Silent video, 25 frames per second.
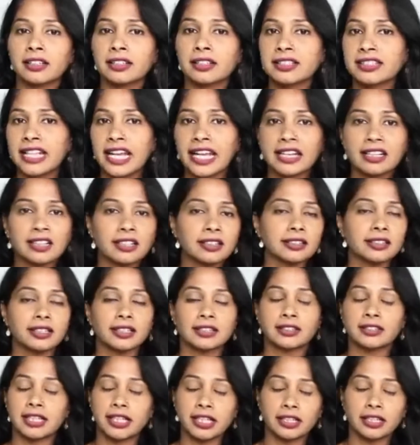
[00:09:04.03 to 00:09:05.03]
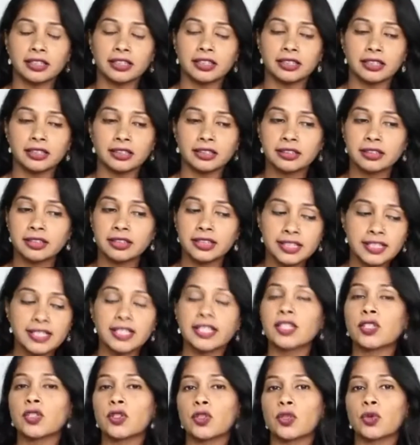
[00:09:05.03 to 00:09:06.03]
cycle, this
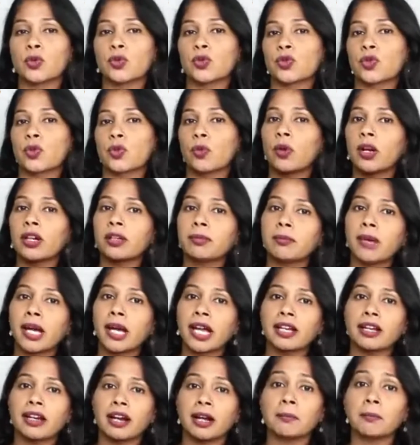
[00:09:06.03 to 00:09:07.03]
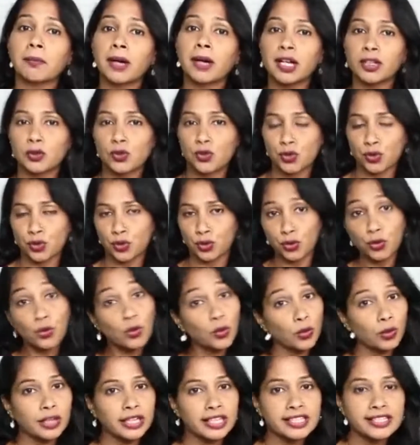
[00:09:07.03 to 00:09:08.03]
is used. So what my grandma used to
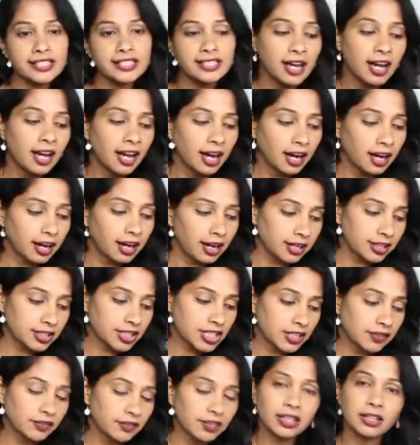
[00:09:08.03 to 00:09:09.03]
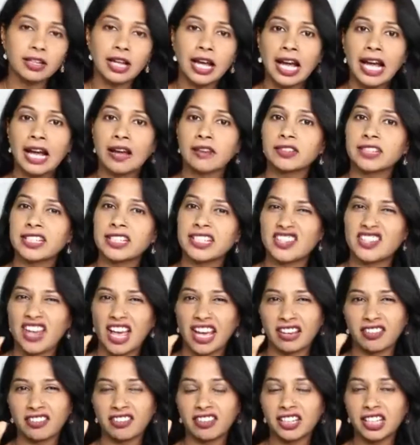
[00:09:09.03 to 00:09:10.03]
do is, she will have the
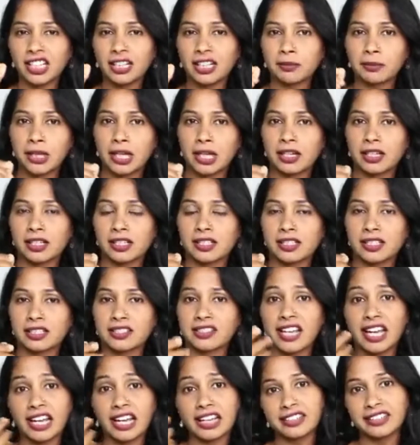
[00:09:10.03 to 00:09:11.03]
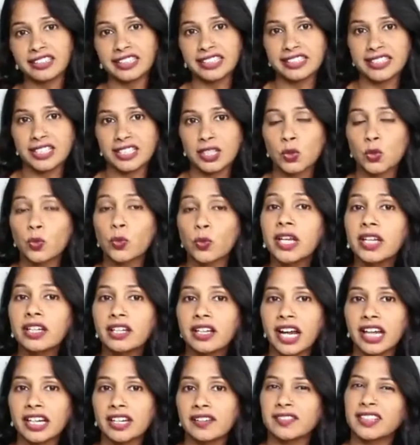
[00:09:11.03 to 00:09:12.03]
jaggery, because jaggery is a sweet
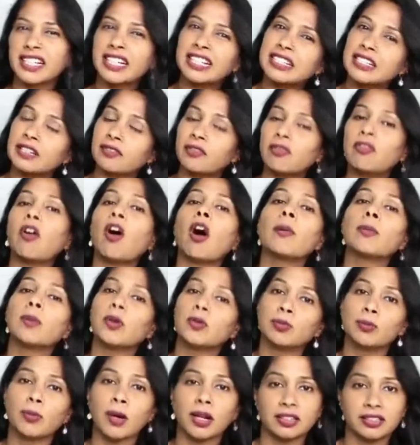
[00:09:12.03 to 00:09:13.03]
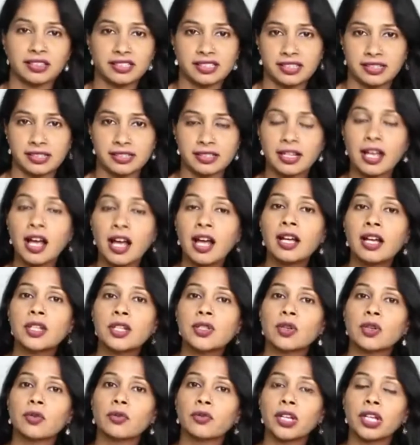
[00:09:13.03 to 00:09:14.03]
kind of, it's a form of molasses.
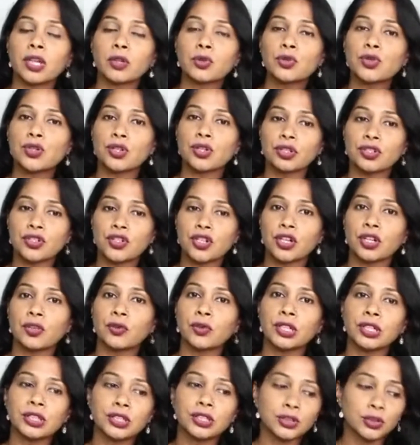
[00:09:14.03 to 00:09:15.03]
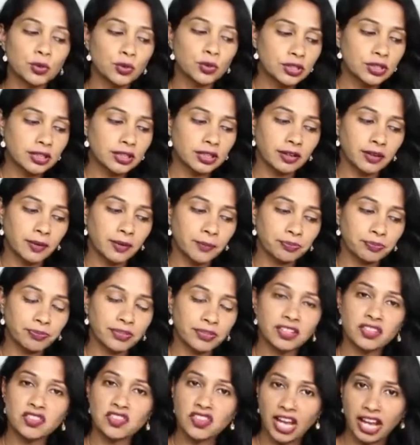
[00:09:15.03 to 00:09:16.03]
So she will use the
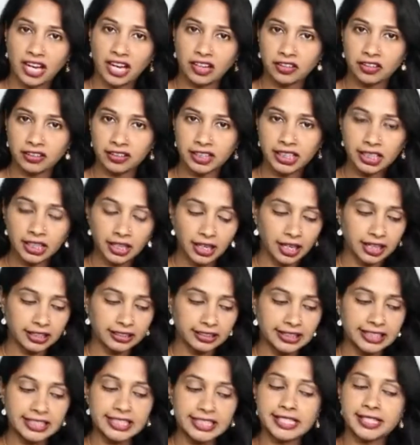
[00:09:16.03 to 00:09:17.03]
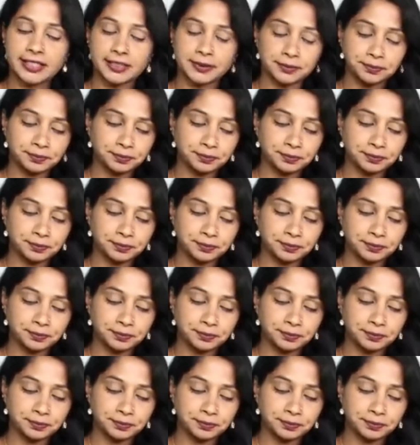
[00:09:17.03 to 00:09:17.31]
jaggery and this